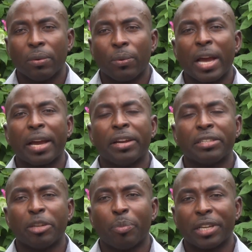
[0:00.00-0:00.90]
We are
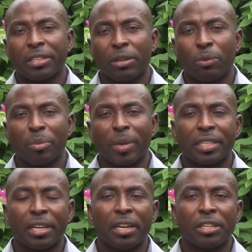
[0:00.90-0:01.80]
currently battling with
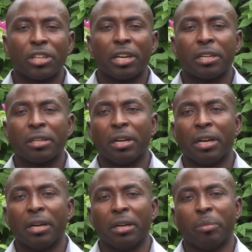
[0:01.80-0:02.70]
maternal and child
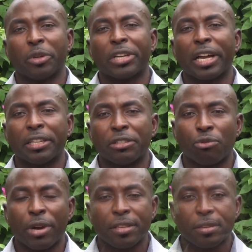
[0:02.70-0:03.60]
mortality
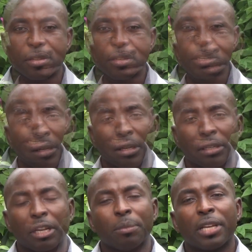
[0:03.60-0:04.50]
rates.
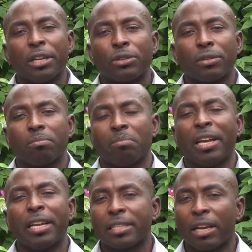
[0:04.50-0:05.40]
Sometimes
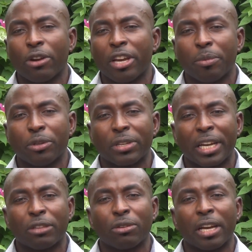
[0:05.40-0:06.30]
mothers are not able to
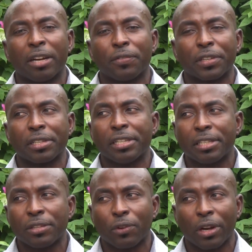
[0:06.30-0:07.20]
get to the health
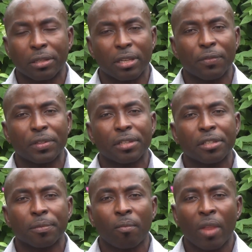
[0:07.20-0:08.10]
facilities for
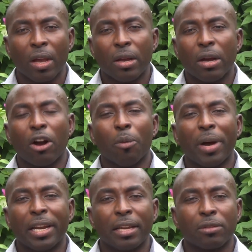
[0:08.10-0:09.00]
services, or
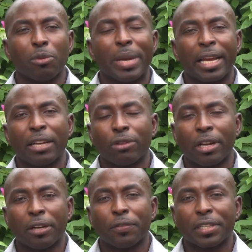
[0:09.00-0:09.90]
mothers who may get to the
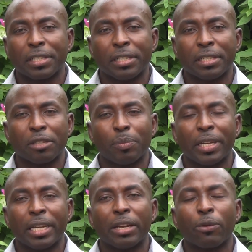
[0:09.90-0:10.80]
health facilities,
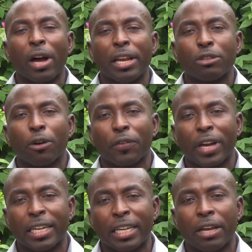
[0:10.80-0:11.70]
but then the quality of
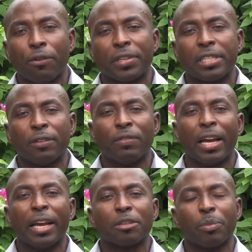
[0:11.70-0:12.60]
care that they receive
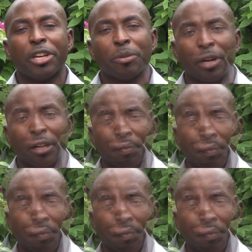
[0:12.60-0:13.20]
there is minimal.